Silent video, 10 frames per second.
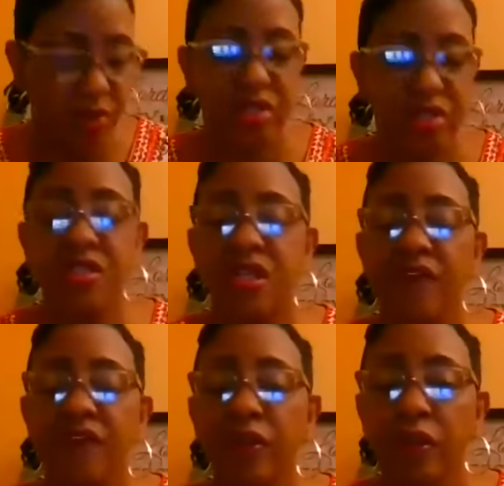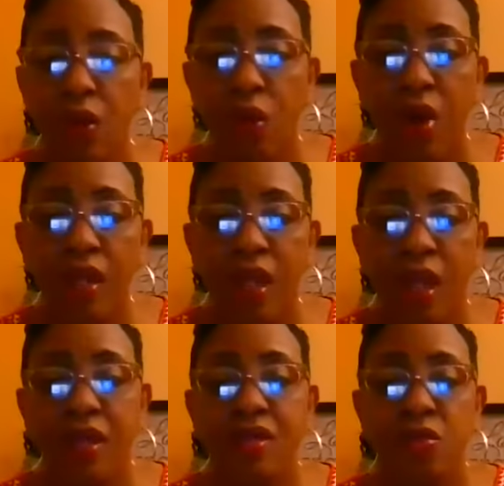which is Kevin Lloyd
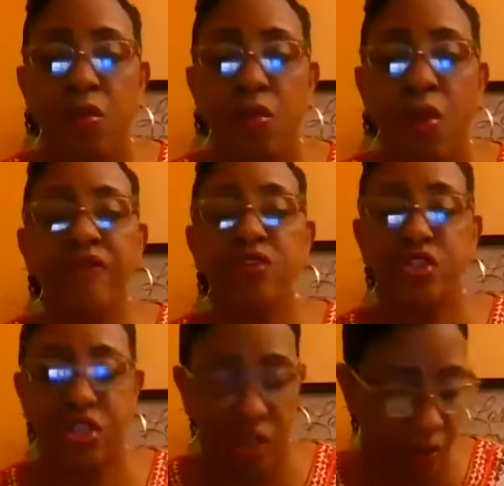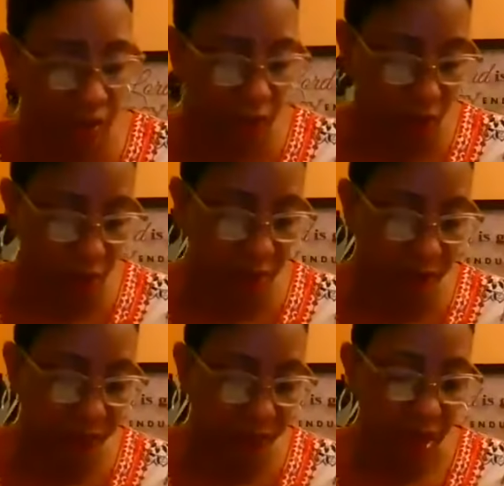and his wife, Sherry Lloyd.